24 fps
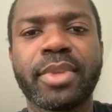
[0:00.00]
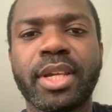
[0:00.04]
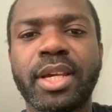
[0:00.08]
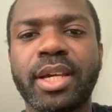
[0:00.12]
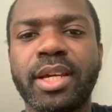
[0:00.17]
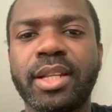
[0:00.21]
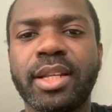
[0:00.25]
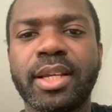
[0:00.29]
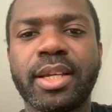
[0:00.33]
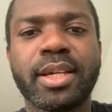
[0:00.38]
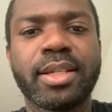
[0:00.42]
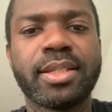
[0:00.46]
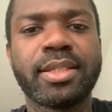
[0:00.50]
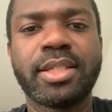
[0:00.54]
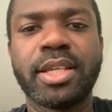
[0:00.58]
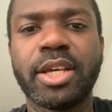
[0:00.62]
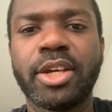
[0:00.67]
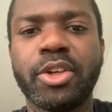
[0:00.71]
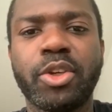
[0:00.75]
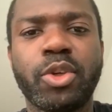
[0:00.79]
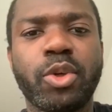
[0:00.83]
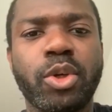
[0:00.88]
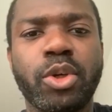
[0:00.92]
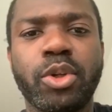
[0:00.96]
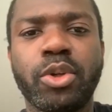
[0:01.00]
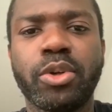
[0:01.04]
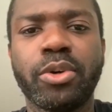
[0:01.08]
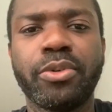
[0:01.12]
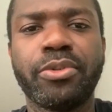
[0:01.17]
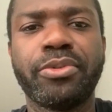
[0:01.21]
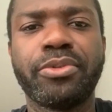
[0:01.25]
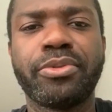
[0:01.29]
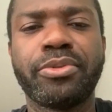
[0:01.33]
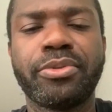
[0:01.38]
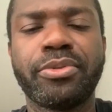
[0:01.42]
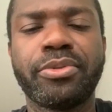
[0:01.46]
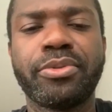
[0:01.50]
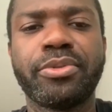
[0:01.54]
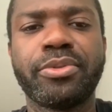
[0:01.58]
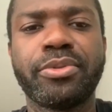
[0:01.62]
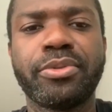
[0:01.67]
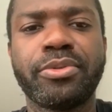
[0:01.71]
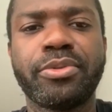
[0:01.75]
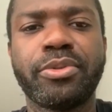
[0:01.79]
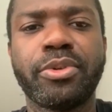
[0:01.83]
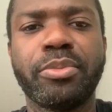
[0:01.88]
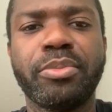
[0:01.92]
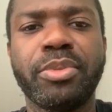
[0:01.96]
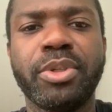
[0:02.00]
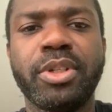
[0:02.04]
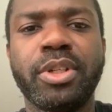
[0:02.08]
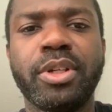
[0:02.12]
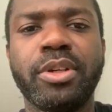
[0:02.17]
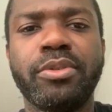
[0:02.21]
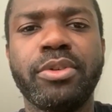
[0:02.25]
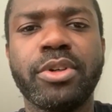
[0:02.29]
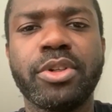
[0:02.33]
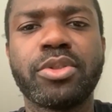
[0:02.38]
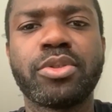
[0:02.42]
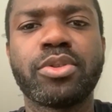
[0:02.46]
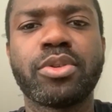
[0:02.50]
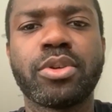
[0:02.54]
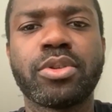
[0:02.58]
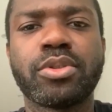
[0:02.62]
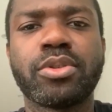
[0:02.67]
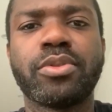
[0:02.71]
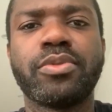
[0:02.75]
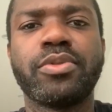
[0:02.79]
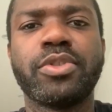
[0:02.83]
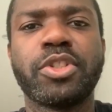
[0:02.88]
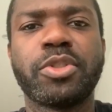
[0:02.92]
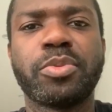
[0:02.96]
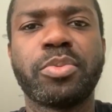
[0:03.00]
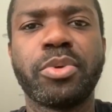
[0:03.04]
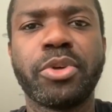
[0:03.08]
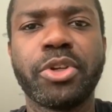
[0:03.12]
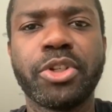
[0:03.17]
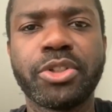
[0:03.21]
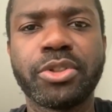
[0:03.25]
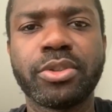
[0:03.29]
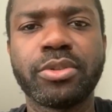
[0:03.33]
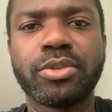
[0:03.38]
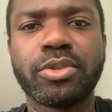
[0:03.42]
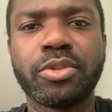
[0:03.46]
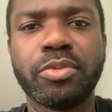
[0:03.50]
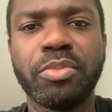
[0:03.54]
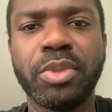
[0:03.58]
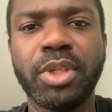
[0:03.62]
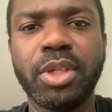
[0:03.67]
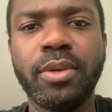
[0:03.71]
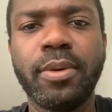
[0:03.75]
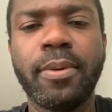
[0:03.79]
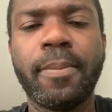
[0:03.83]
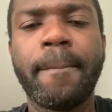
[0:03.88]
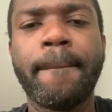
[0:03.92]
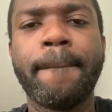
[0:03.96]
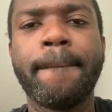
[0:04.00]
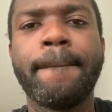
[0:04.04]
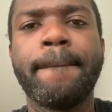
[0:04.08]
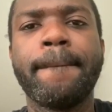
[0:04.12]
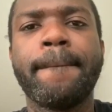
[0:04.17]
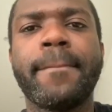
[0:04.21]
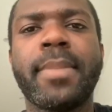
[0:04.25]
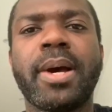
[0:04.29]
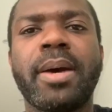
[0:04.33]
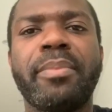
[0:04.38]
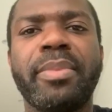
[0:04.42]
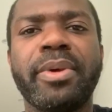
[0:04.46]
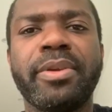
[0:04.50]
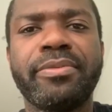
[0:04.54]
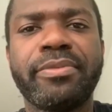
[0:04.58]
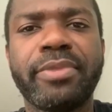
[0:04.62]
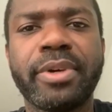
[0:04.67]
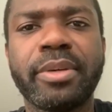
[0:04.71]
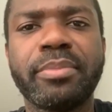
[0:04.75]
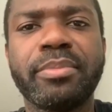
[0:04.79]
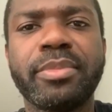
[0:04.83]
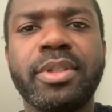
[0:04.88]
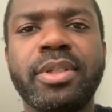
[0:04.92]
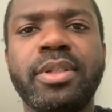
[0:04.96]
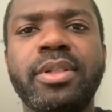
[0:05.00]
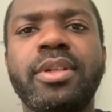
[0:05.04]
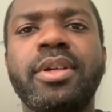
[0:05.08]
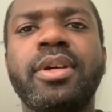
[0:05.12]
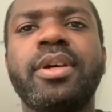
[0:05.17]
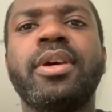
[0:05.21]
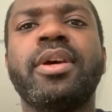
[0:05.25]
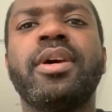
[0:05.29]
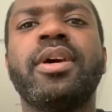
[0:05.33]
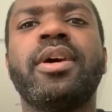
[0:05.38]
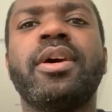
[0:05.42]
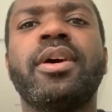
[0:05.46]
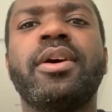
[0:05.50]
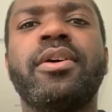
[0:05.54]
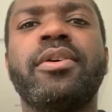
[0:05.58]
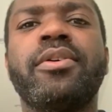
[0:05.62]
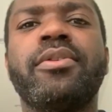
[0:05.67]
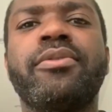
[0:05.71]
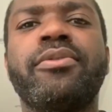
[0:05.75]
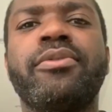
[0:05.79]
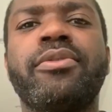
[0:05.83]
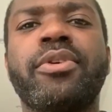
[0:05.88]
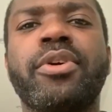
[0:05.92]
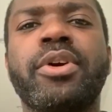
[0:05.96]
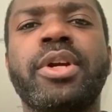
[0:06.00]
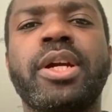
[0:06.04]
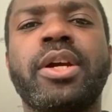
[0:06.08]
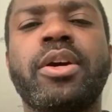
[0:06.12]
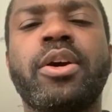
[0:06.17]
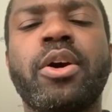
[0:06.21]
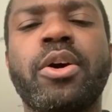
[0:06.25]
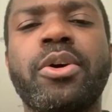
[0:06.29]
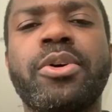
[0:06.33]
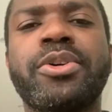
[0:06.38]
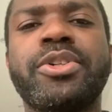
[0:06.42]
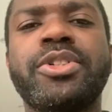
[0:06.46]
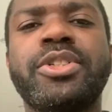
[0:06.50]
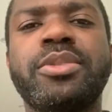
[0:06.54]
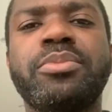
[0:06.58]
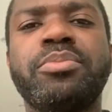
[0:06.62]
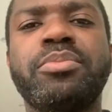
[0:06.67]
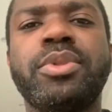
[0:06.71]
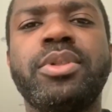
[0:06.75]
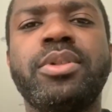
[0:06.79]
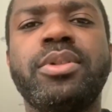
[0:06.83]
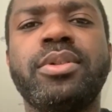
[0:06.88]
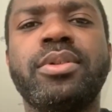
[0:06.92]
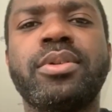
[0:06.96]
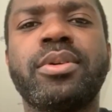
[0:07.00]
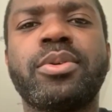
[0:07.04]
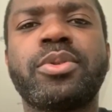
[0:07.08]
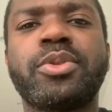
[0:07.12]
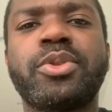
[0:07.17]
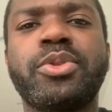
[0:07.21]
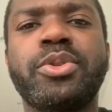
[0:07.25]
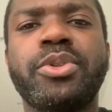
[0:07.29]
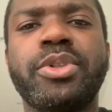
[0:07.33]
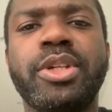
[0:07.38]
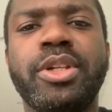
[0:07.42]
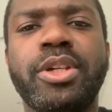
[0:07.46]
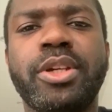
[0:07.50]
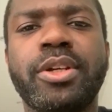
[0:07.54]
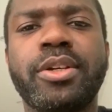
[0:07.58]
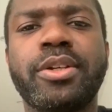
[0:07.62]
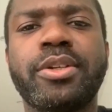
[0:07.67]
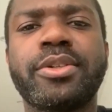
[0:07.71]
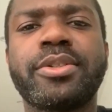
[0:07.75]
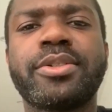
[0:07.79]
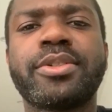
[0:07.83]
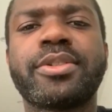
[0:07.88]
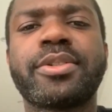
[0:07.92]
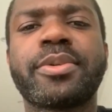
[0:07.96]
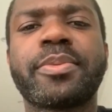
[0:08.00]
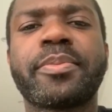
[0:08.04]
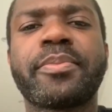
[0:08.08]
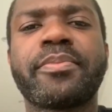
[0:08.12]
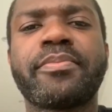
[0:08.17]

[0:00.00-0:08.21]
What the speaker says: And I can't thank you enough for being a great source of inspiration to me and my family, for encouraging me all through the years,